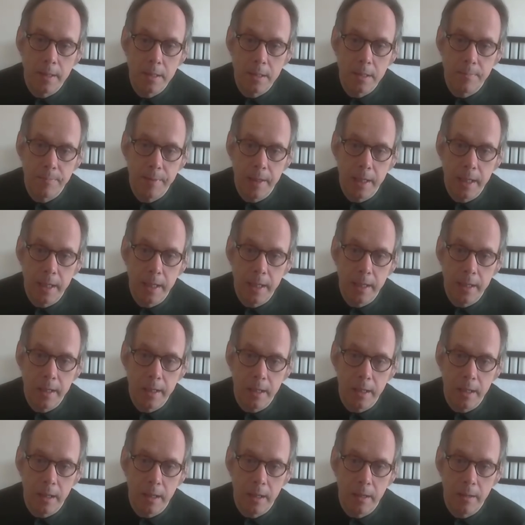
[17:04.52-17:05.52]
to be
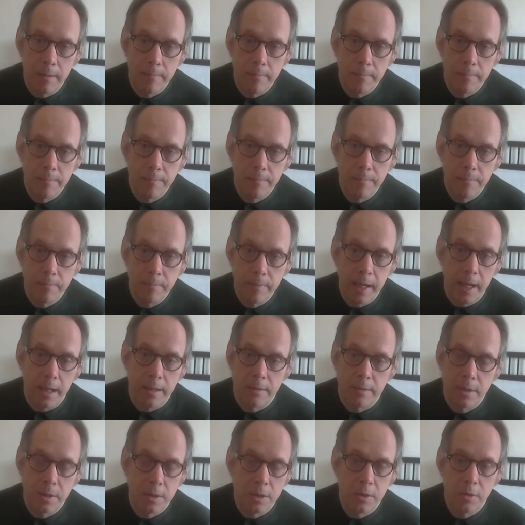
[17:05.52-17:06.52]

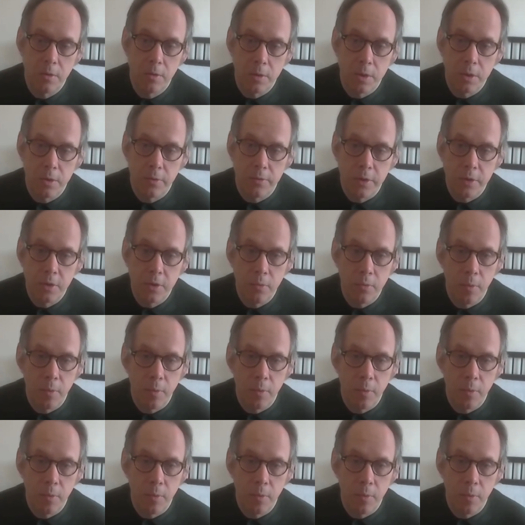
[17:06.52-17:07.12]
to do